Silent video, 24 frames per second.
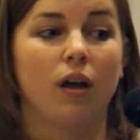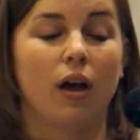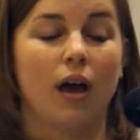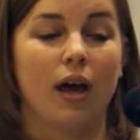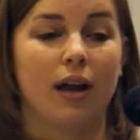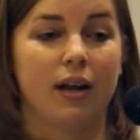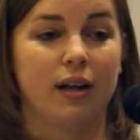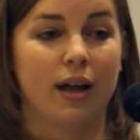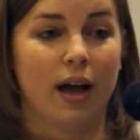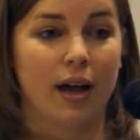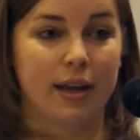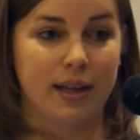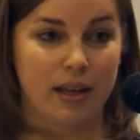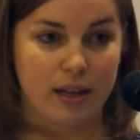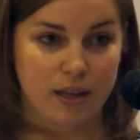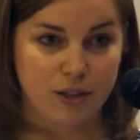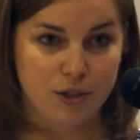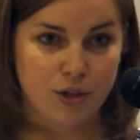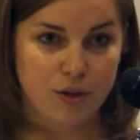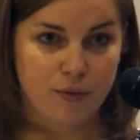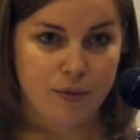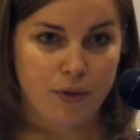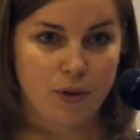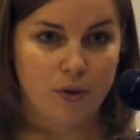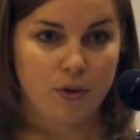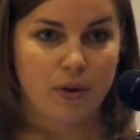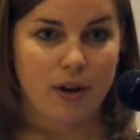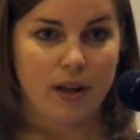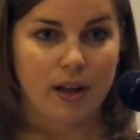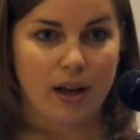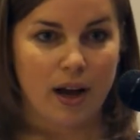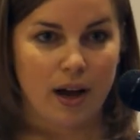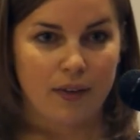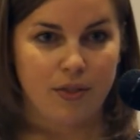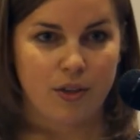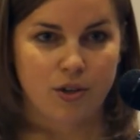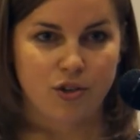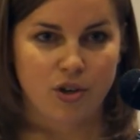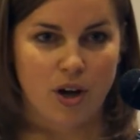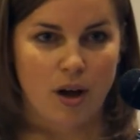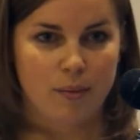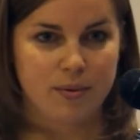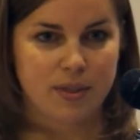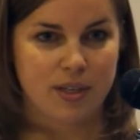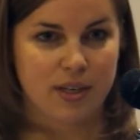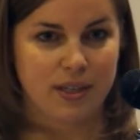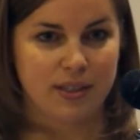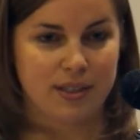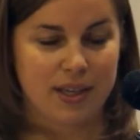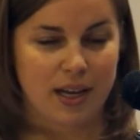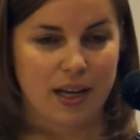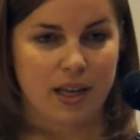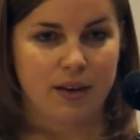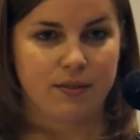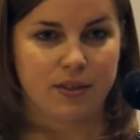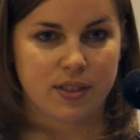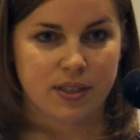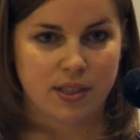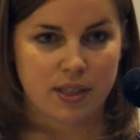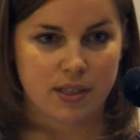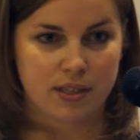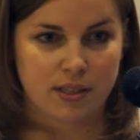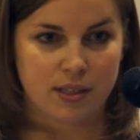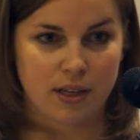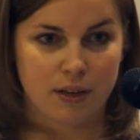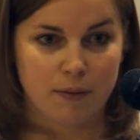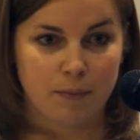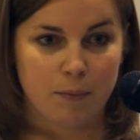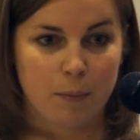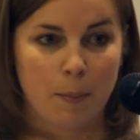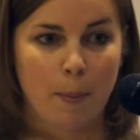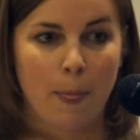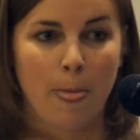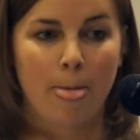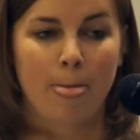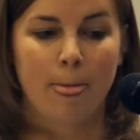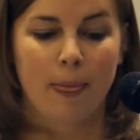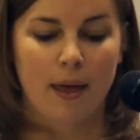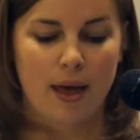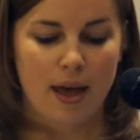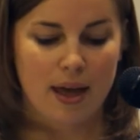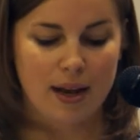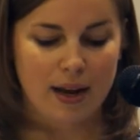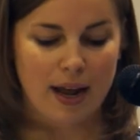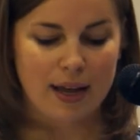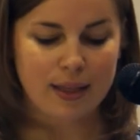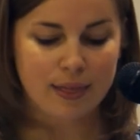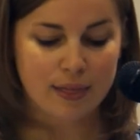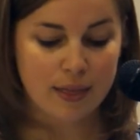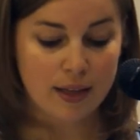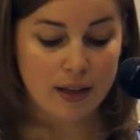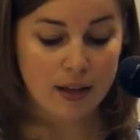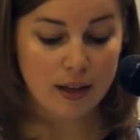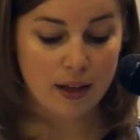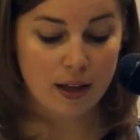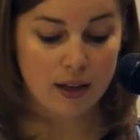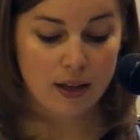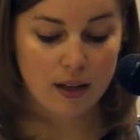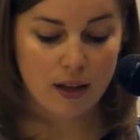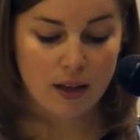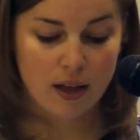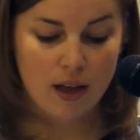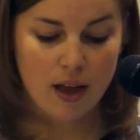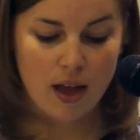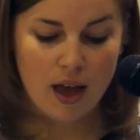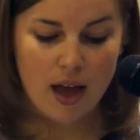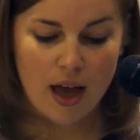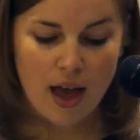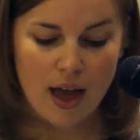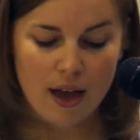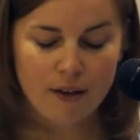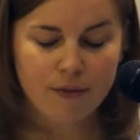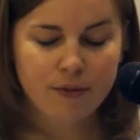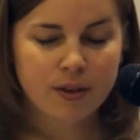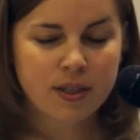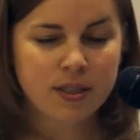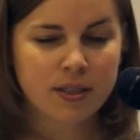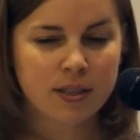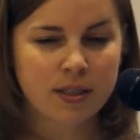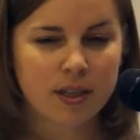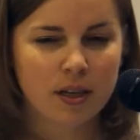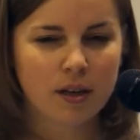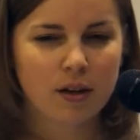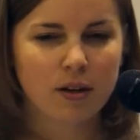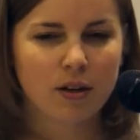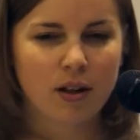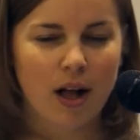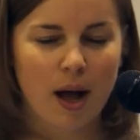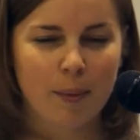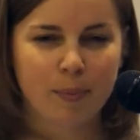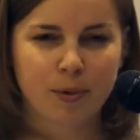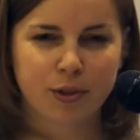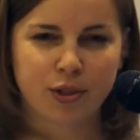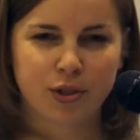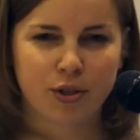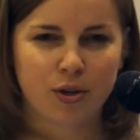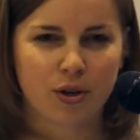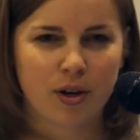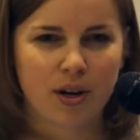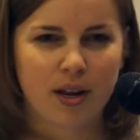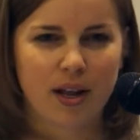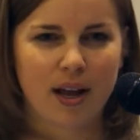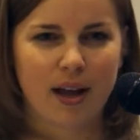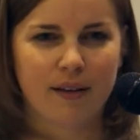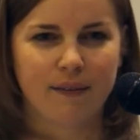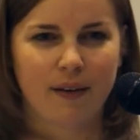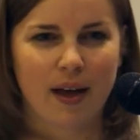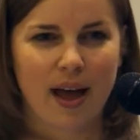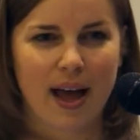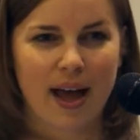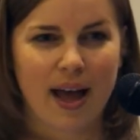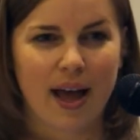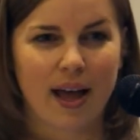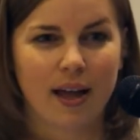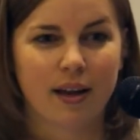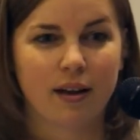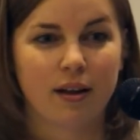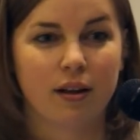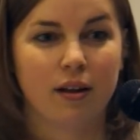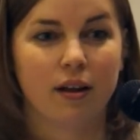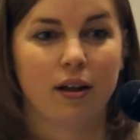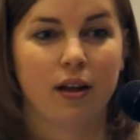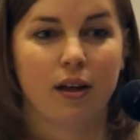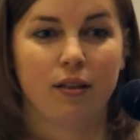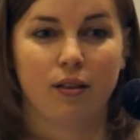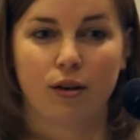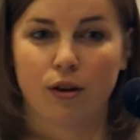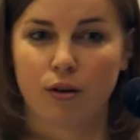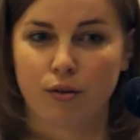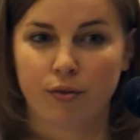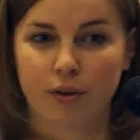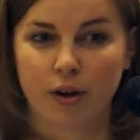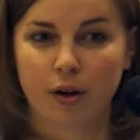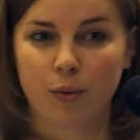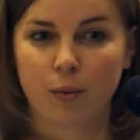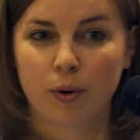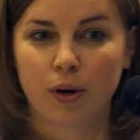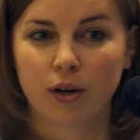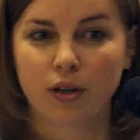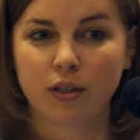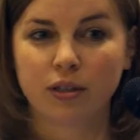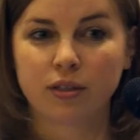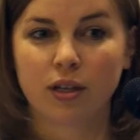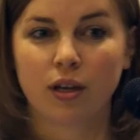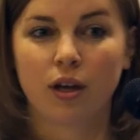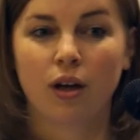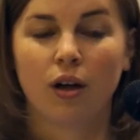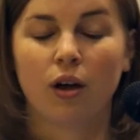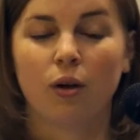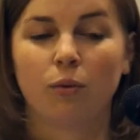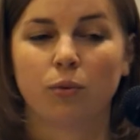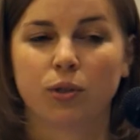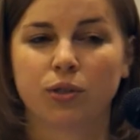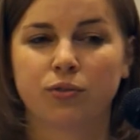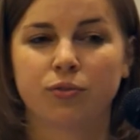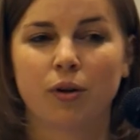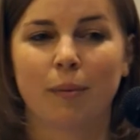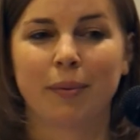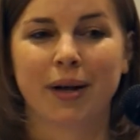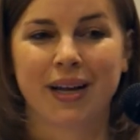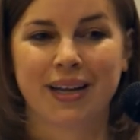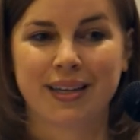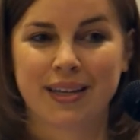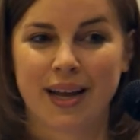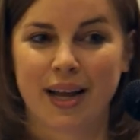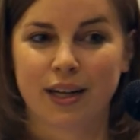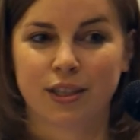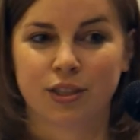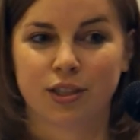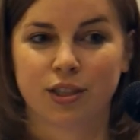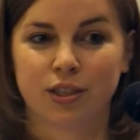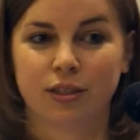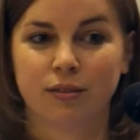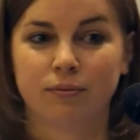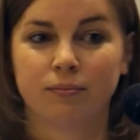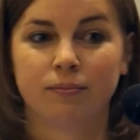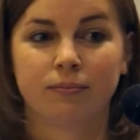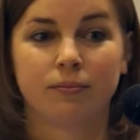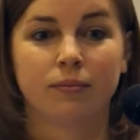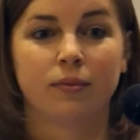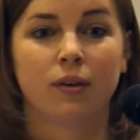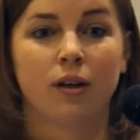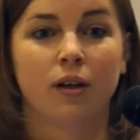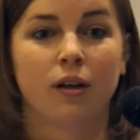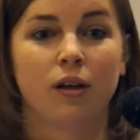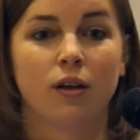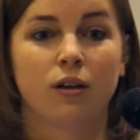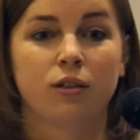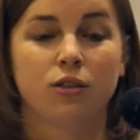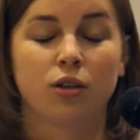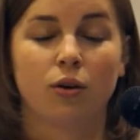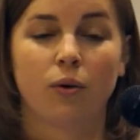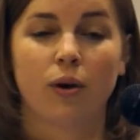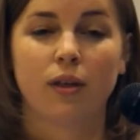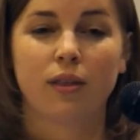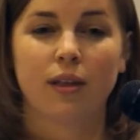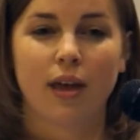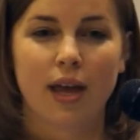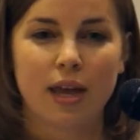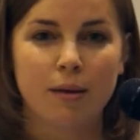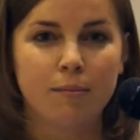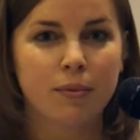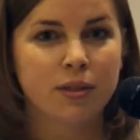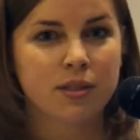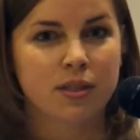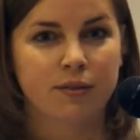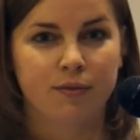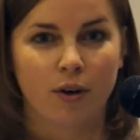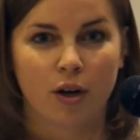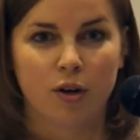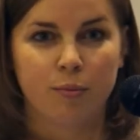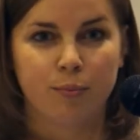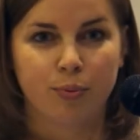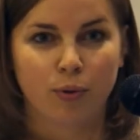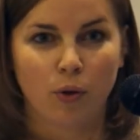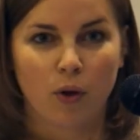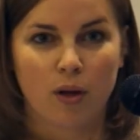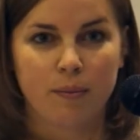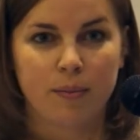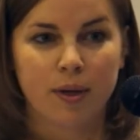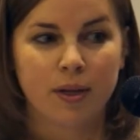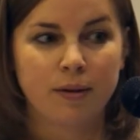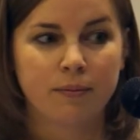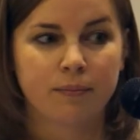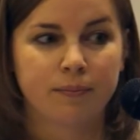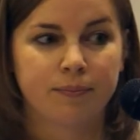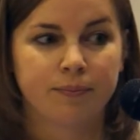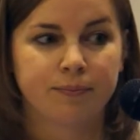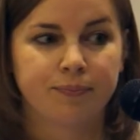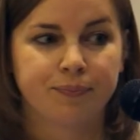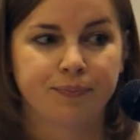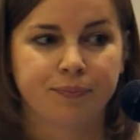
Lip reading: And I interviewed and got the job as an executive assistant. And I think every single opportunity I've had in the career world was from a connection. So in the 8 months of unemployment,